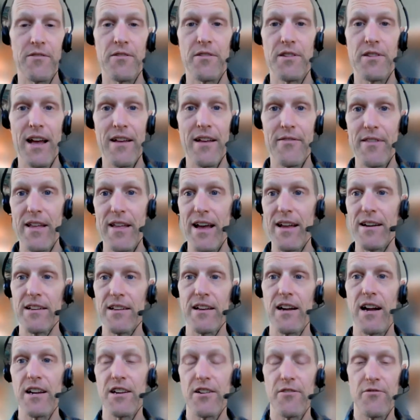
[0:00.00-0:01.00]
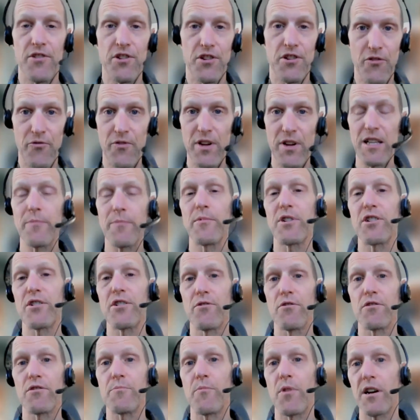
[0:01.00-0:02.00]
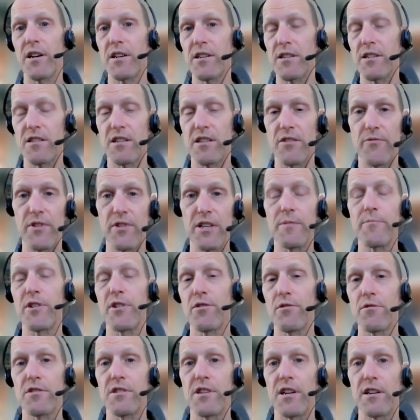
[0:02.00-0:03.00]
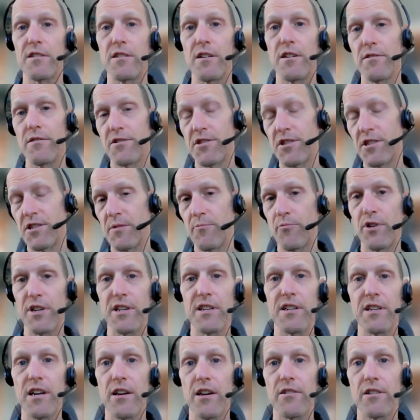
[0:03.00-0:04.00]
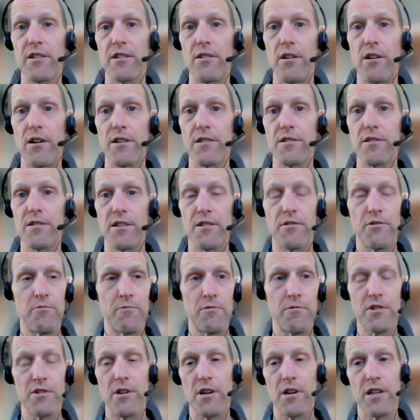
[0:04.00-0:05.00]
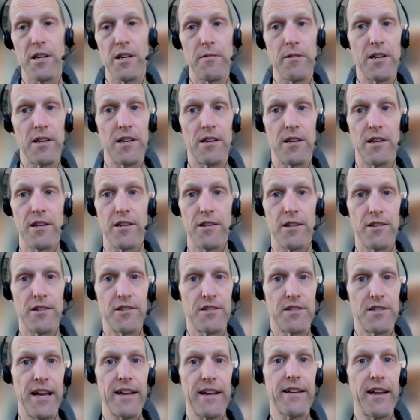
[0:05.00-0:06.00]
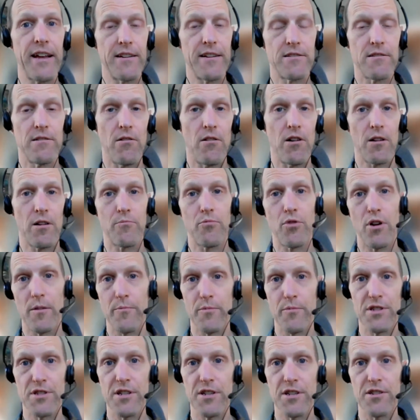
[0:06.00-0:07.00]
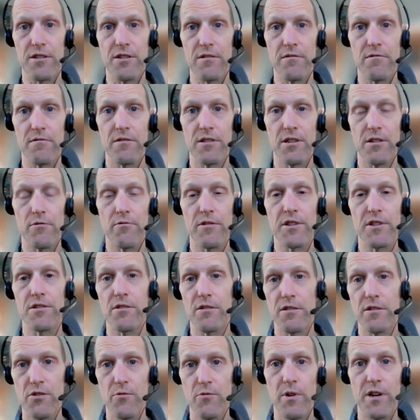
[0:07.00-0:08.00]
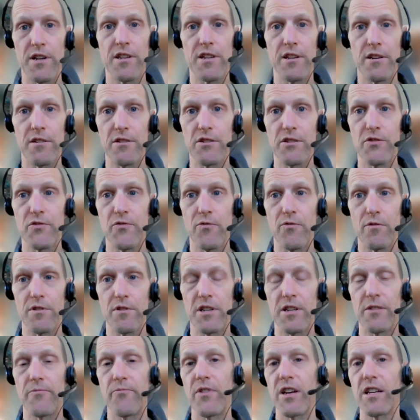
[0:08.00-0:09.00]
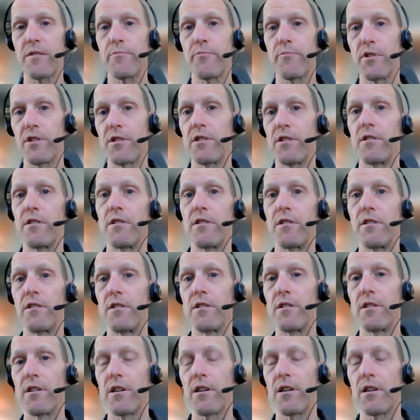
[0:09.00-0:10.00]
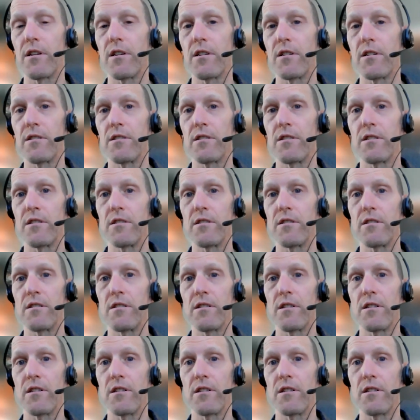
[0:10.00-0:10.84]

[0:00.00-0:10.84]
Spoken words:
that kind of the development of those markets, the development of those technologies, the bringing down a cost, we're talking a decades long proposition. You know, it took 20 years for the investment in the